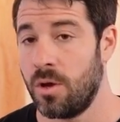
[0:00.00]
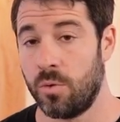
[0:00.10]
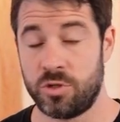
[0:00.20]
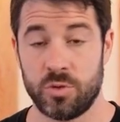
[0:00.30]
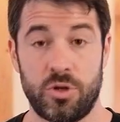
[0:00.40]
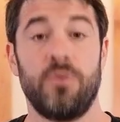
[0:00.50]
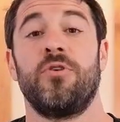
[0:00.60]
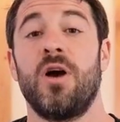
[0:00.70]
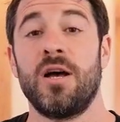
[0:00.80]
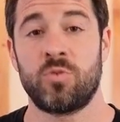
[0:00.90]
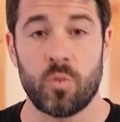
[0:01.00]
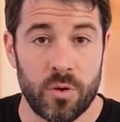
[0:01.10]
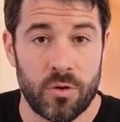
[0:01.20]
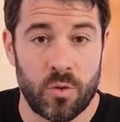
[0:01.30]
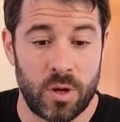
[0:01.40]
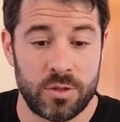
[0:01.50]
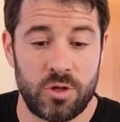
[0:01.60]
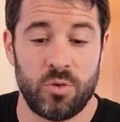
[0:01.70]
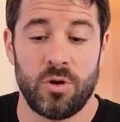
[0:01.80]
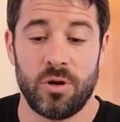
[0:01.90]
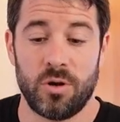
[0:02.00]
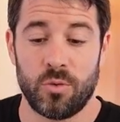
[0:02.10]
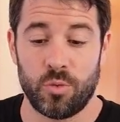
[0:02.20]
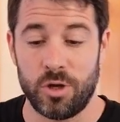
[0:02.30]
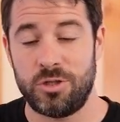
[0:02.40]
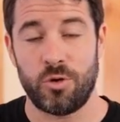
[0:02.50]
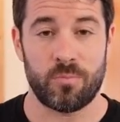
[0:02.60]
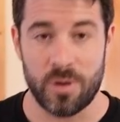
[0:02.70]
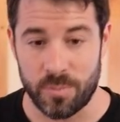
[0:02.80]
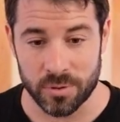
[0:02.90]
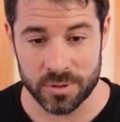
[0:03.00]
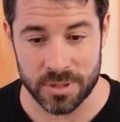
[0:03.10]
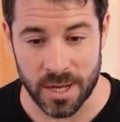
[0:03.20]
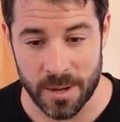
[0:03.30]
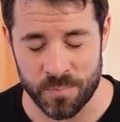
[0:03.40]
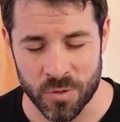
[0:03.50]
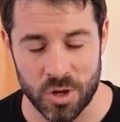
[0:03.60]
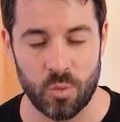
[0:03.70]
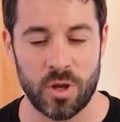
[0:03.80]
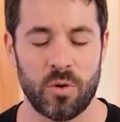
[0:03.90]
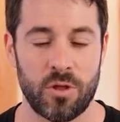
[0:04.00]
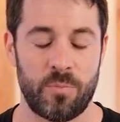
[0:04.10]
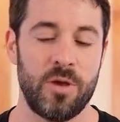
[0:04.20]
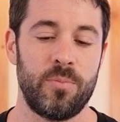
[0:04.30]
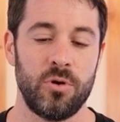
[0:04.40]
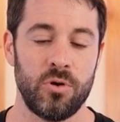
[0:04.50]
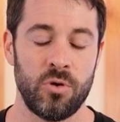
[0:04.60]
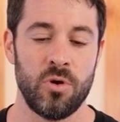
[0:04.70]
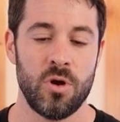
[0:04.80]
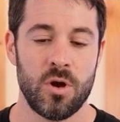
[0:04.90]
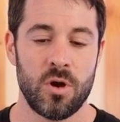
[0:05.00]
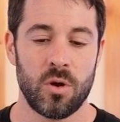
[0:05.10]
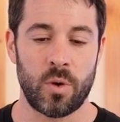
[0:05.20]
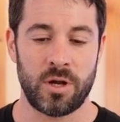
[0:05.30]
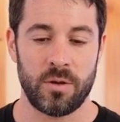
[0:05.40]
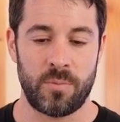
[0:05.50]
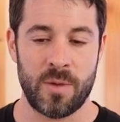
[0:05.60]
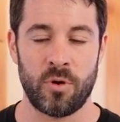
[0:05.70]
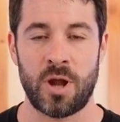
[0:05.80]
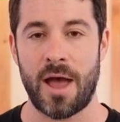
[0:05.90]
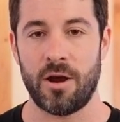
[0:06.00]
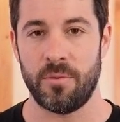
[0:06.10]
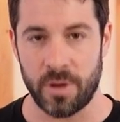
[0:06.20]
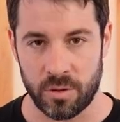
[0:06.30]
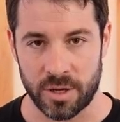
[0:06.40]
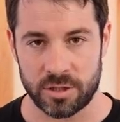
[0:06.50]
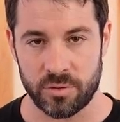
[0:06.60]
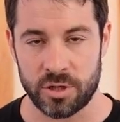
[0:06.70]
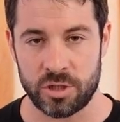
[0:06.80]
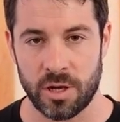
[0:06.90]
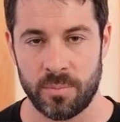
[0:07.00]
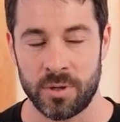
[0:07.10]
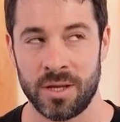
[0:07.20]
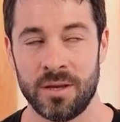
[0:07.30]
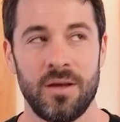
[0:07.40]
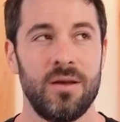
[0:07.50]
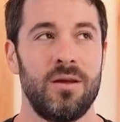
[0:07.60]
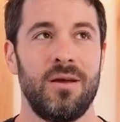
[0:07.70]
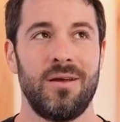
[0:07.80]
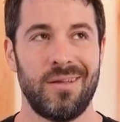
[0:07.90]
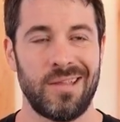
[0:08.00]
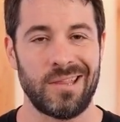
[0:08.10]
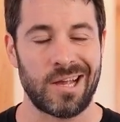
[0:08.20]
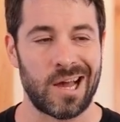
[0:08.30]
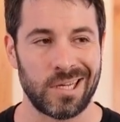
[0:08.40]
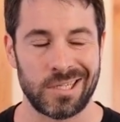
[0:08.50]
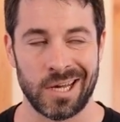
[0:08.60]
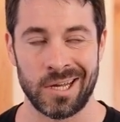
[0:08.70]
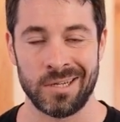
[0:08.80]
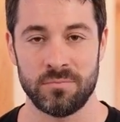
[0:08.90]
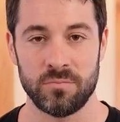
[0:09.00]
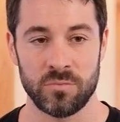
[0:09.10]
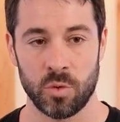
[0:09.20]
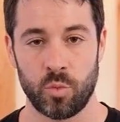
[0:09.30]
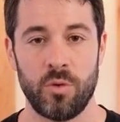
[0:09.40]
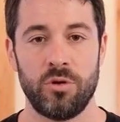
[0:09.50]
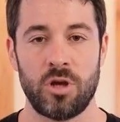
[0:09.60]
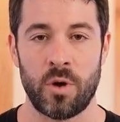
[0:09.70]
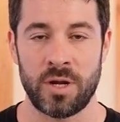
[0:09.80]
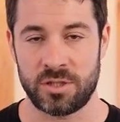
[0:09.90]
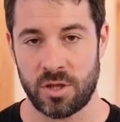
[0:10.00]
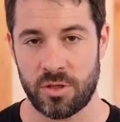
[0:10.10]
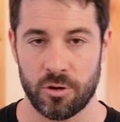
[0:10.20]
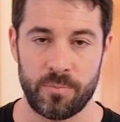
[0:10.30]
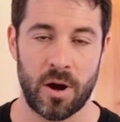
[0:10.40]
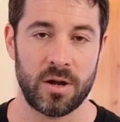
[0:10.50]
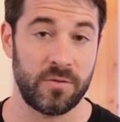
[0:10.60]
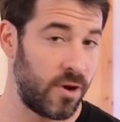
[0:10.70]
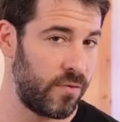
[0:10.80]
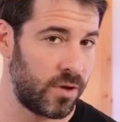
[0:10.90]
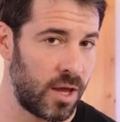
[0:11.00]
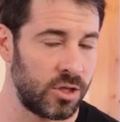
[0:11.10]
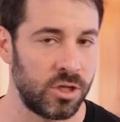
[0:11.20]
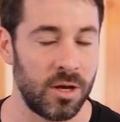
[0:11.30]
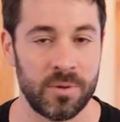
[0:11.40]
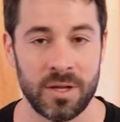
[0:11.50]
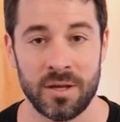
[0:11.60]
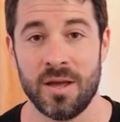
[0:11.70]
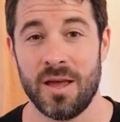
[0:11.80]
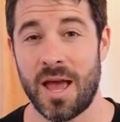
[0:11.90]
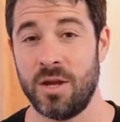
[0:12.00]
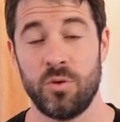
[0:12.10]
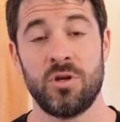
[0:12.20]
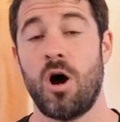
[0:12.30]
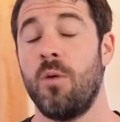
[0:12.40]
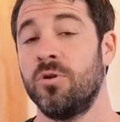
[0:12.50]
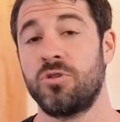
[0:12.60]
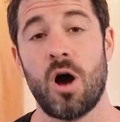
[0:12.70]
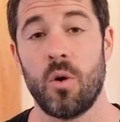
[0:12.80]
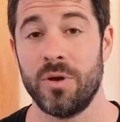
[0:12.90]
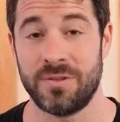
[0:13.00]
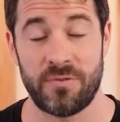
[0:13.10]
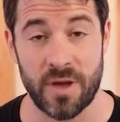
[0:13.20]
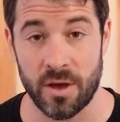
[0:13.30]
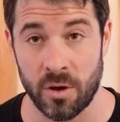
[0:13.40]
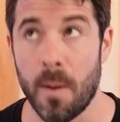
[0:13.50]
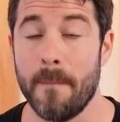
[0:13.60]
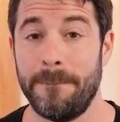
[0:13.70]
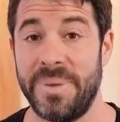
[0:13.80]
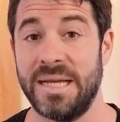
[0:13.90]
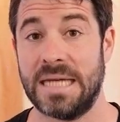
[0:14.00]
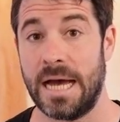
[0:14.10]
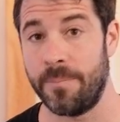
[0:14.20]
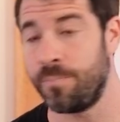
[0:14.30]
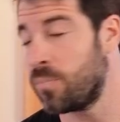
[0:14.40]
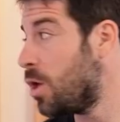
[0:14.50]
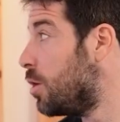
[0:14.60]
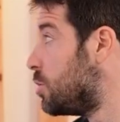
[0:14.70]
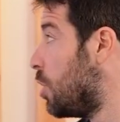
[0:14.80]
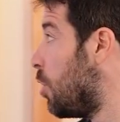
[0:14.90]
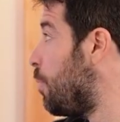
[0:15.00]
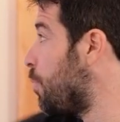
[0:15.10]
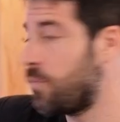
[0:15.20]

which was good for us when we were the ones who were redoing people's, we were the people who, when people would hire a big restoration company and then they got it done, we would go in as the third-party verification company, and it was almost always a fail, big time. So